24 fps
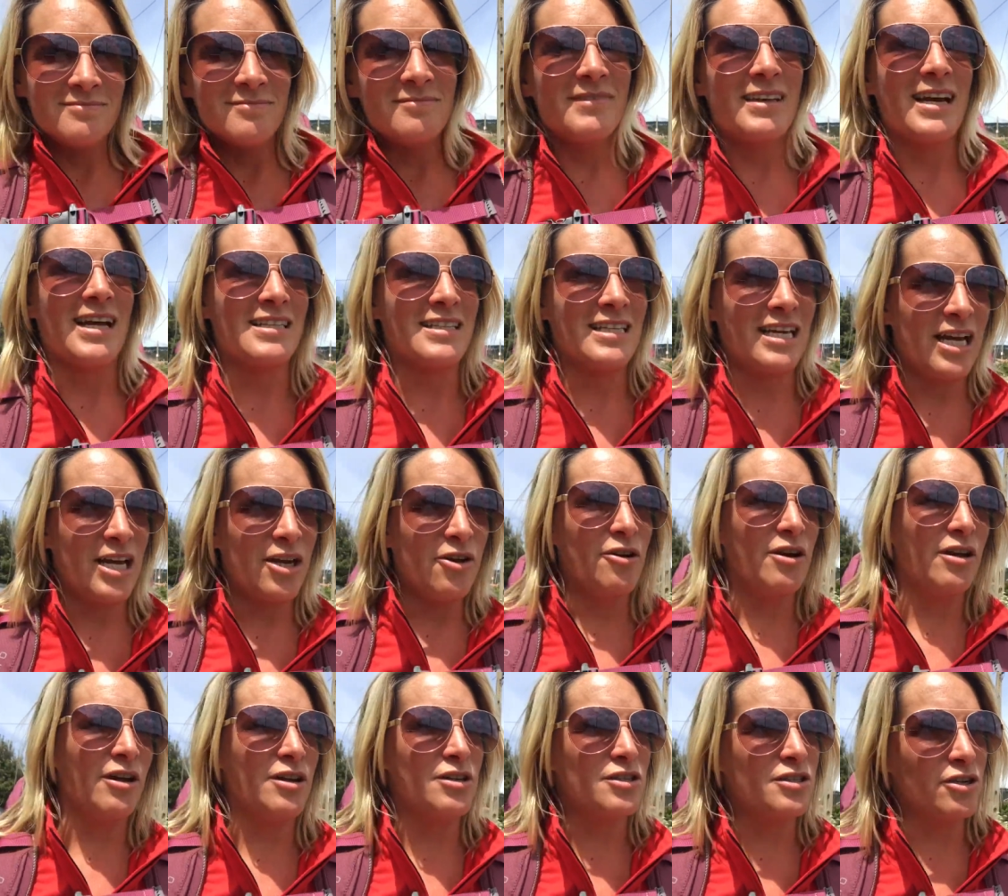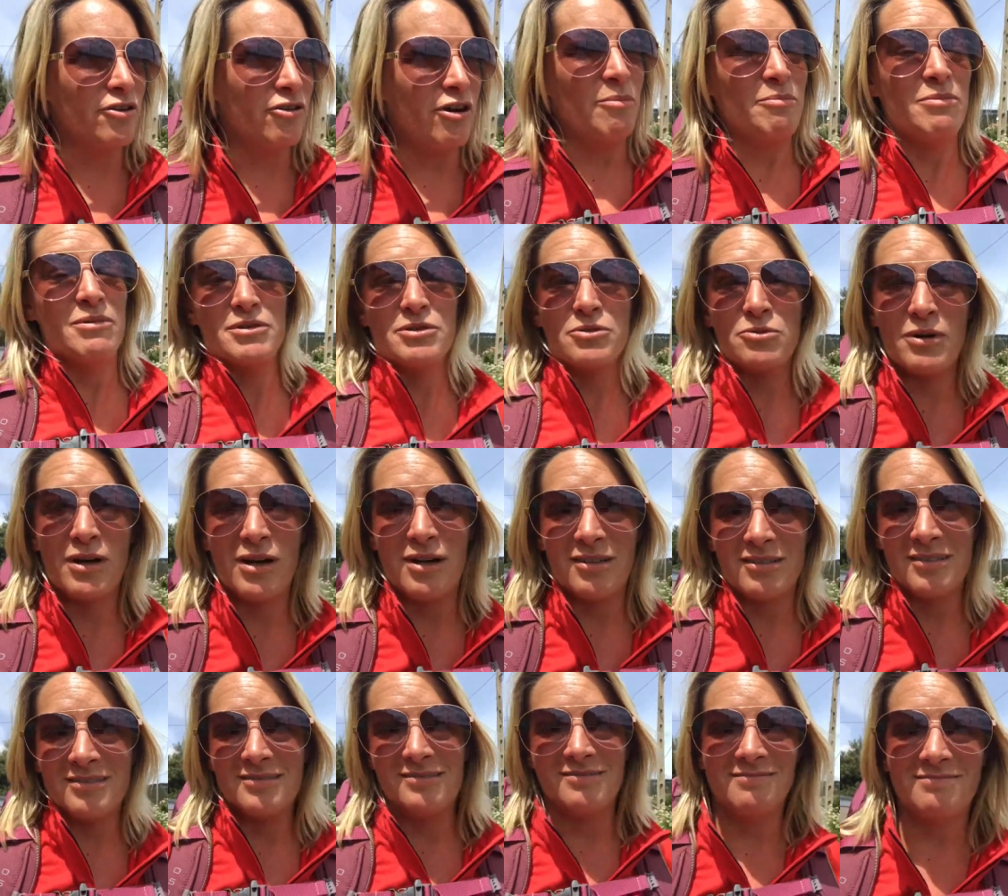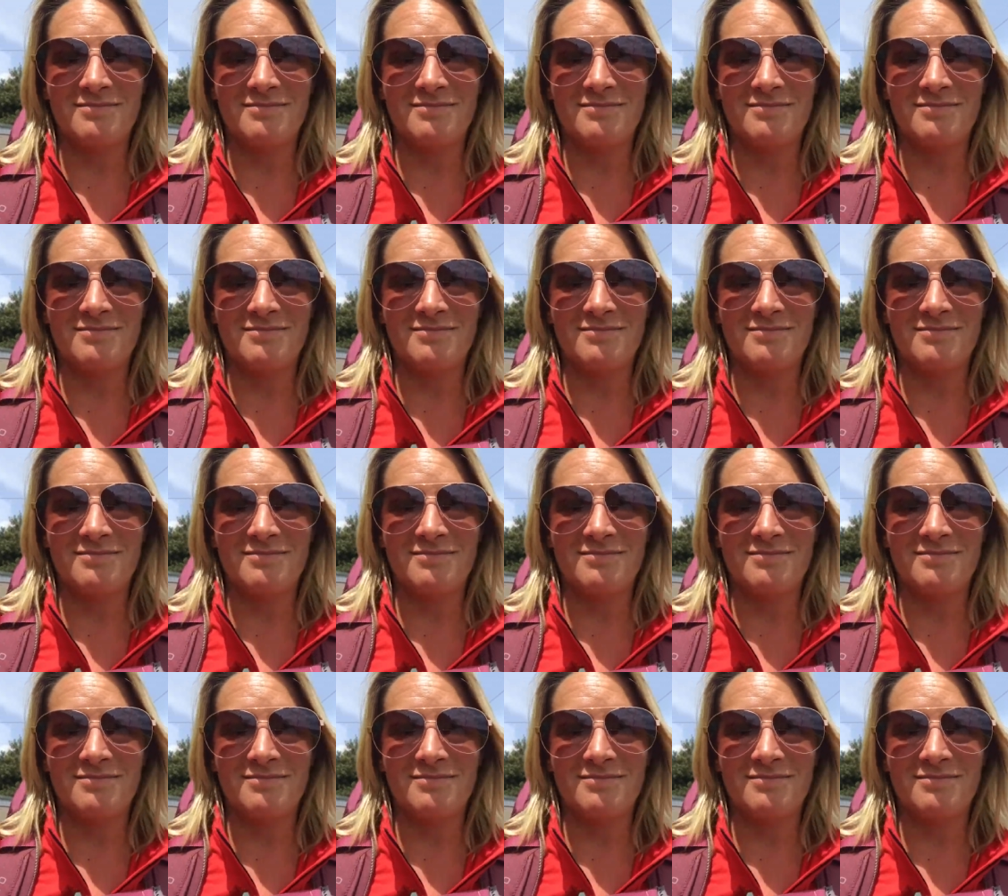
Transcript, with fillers: that's how you're going to show up as well.